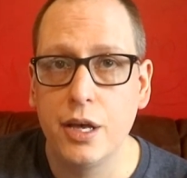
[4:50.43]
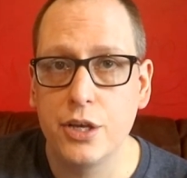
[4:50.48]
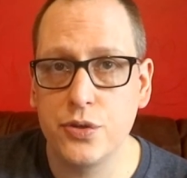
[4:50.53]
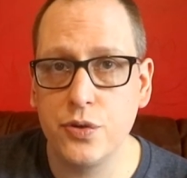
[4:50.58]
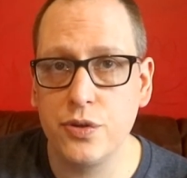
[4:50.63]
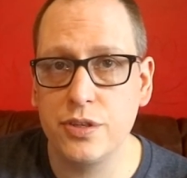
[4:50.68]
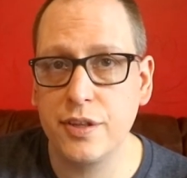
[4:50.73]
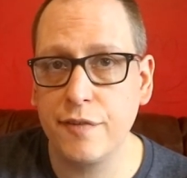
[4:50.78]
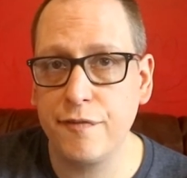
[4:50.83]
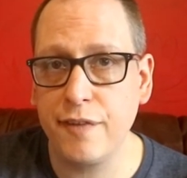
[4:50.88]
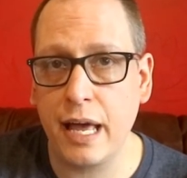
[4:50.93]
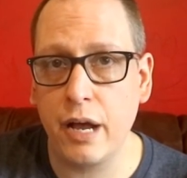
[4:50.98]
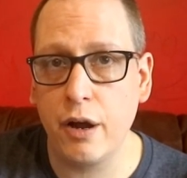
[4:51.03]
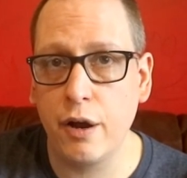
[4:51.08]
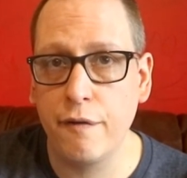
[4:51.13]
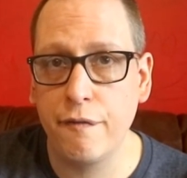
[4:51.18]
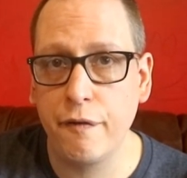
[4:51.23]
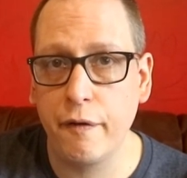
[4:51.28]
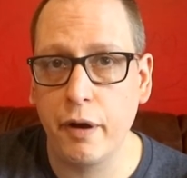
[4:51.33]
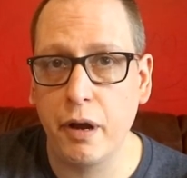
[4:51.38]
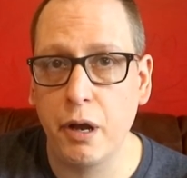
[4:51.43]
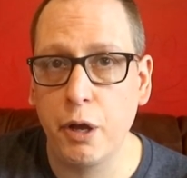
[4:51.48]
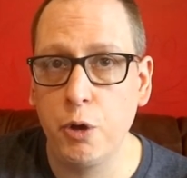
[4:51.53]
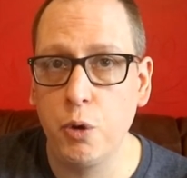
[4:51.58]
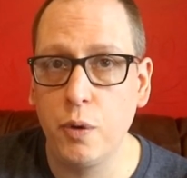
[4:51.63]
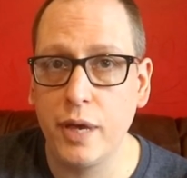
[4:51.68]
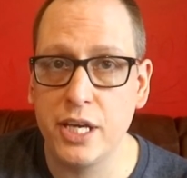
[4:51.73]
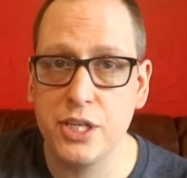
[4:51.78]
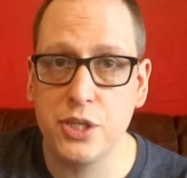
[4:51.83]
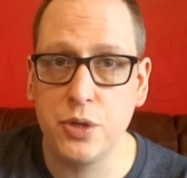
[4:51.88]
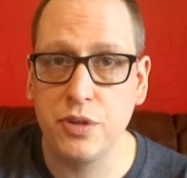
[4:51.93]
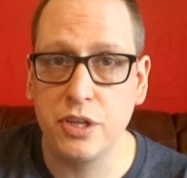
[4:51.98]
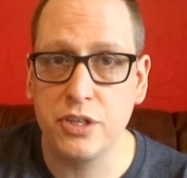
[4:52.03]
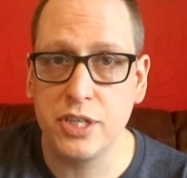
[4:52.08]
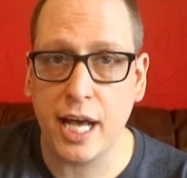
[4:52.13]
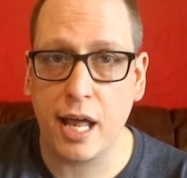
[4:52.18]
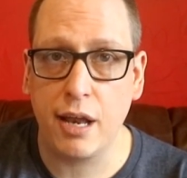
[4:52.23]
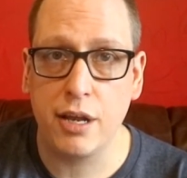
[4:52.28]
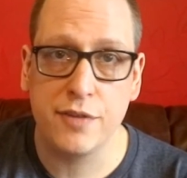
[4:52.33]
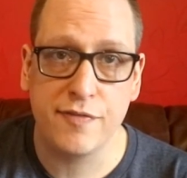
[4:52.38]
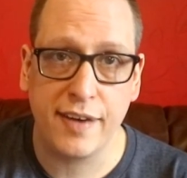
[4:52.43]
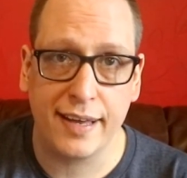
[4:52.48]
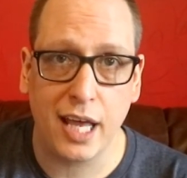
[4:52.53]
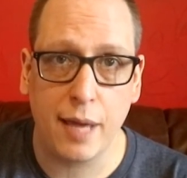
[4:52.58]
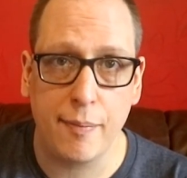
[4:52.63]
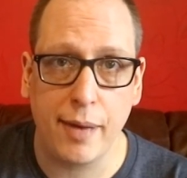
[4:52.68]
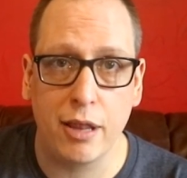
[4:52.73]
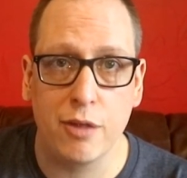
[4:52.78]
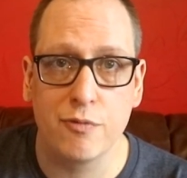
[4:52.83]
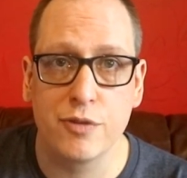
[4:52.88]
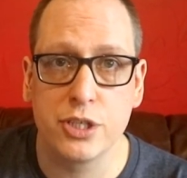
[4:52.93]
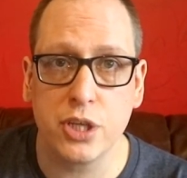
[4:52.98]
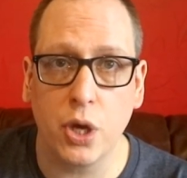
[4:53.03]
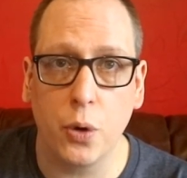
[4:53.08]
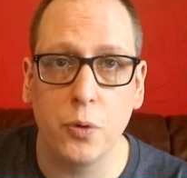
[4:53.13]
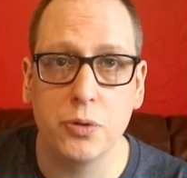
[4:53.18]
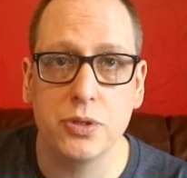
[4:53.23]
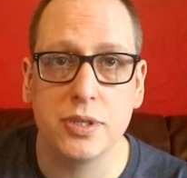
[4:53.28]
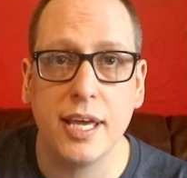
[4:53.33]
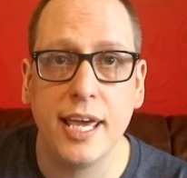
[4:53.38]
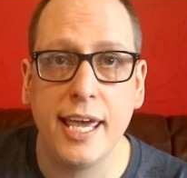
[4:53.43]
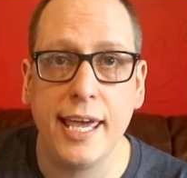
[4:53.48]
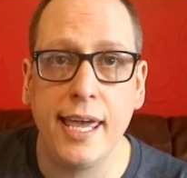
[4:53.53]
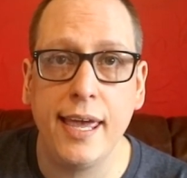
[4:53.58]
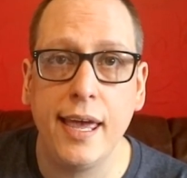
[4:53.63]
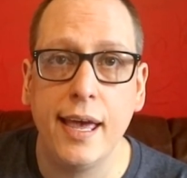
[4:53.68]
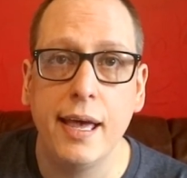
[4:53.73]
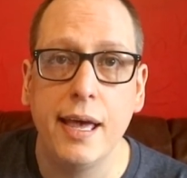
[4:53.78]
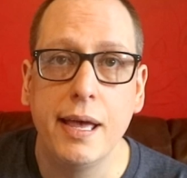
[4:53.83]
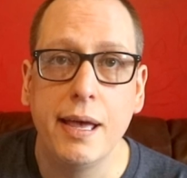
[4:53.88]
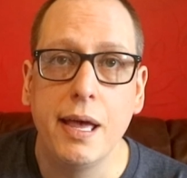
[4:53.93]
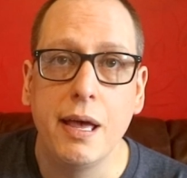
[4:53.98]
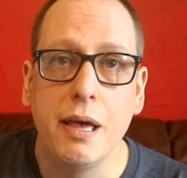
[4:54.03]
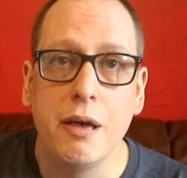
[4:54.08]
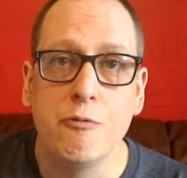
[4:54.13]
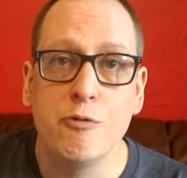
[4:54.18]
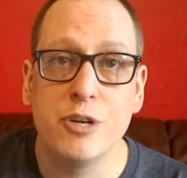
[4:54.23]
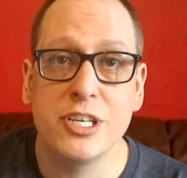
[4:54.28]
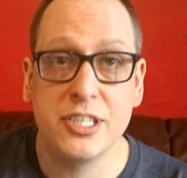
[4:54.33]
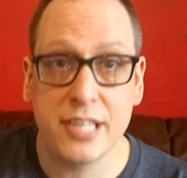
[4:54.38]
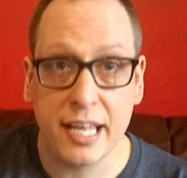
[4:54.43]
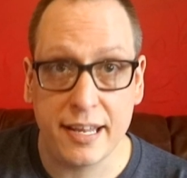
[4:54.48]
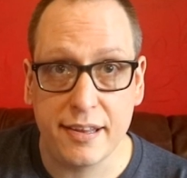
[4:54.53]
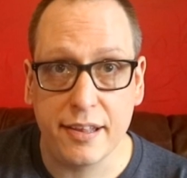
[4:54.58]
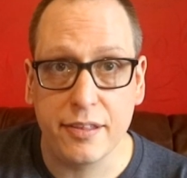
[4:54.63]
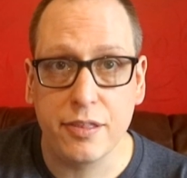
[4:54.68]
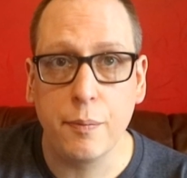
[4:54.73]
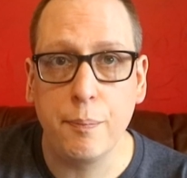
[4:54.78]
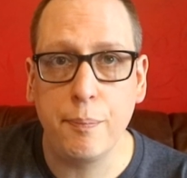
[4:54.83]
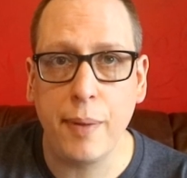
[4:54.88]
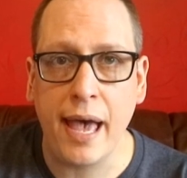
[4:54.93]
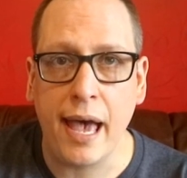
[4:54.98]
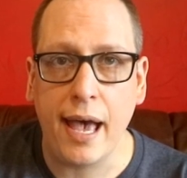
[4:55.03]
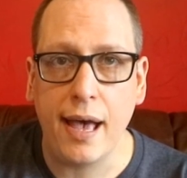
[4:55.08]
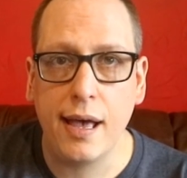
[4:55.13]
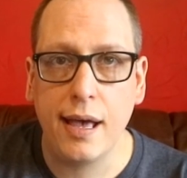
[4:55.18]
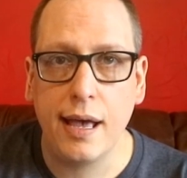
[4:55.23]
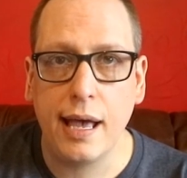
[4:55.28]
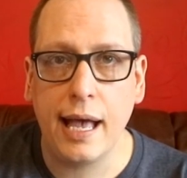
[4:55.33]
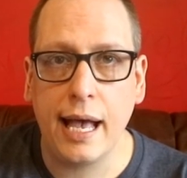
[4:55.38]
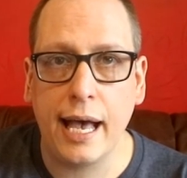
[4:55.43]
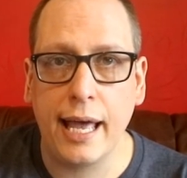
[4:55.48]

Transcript: As soon as the flat earther who issued the challenge found out about the results, he rescinded the bet.